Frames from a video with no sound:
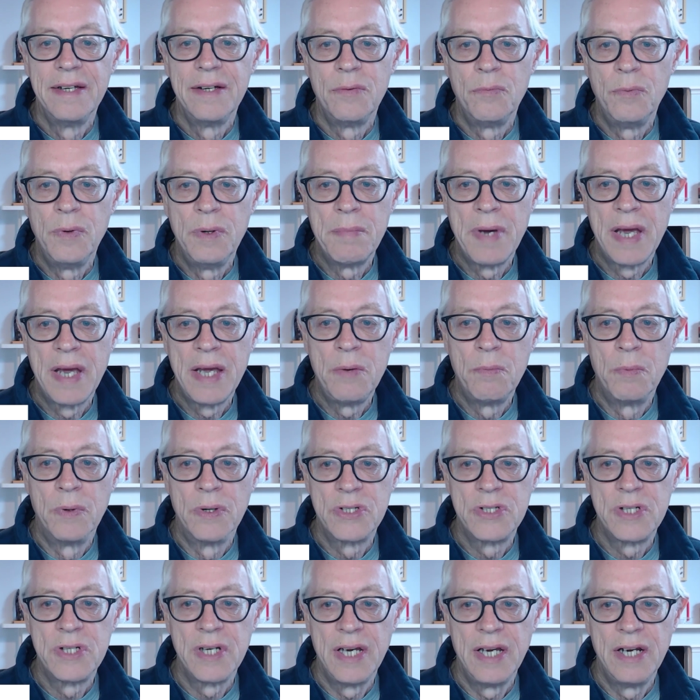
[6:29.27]
we may
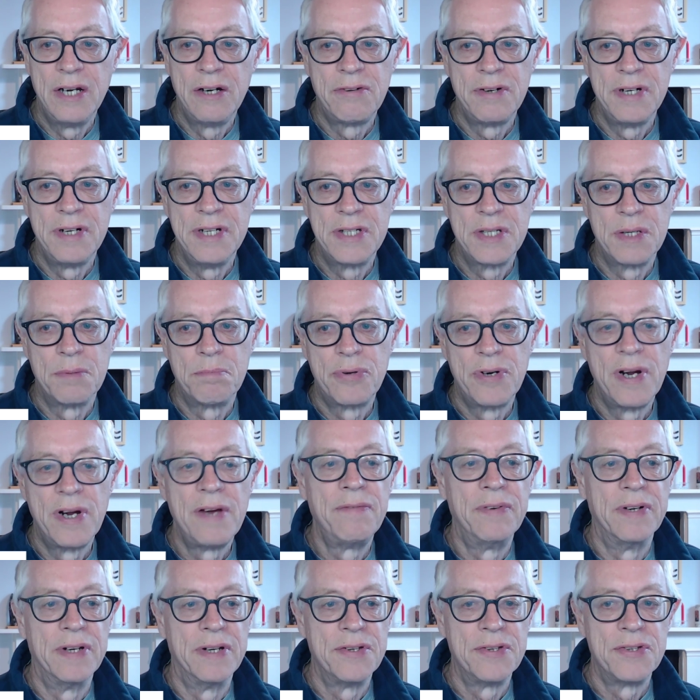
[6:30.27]
want to increase the
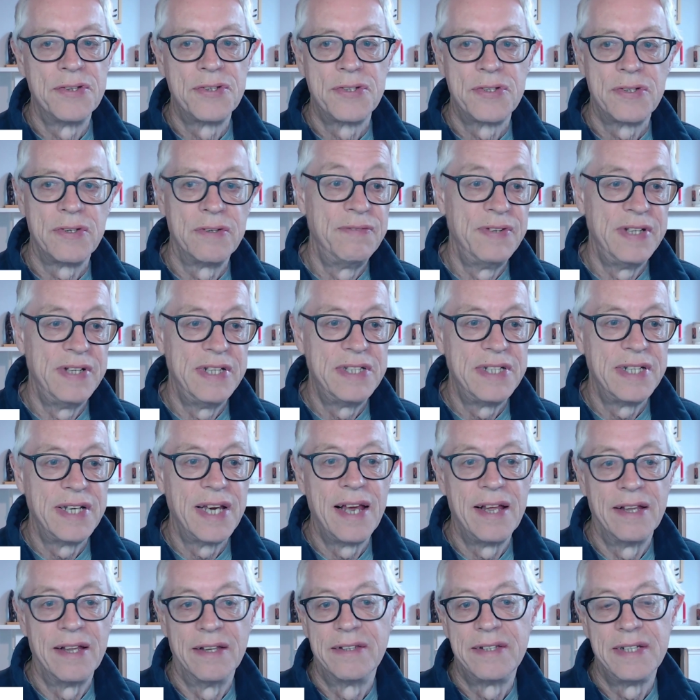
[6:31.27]
prevalence of eating a
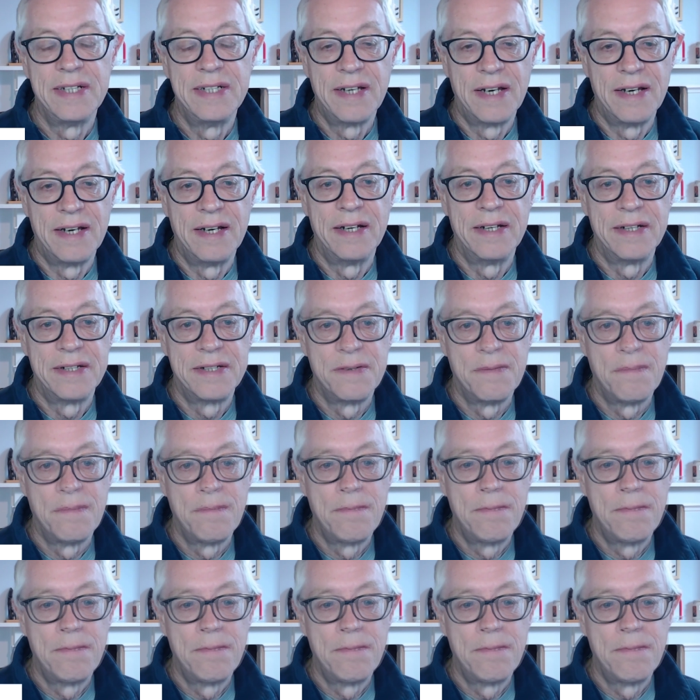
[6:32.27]
healthy diet.